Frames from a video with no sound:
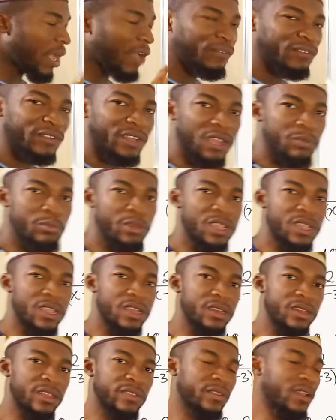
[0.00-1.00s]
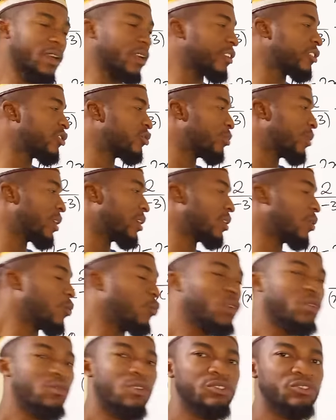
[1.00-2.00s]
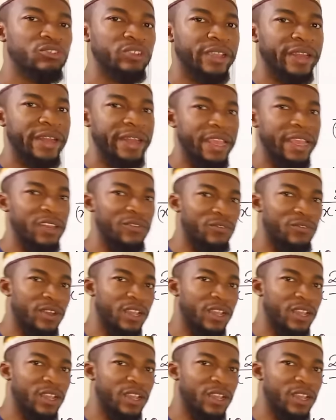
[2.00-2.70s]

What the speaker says: After making this arrangement, we want to clear the